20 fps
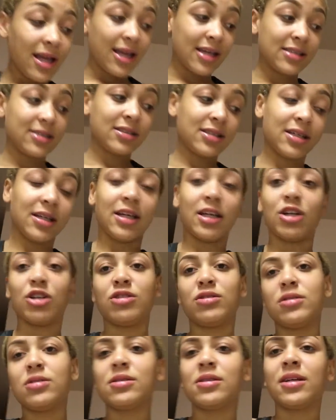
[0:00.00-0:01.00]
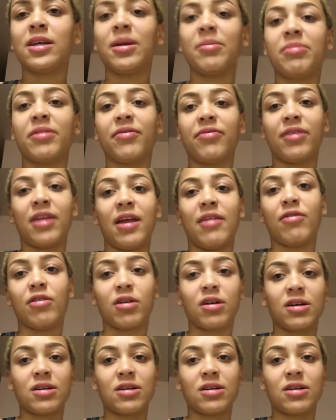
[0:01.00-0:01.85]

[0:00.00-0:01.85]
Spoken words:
into here just to keep the flavor,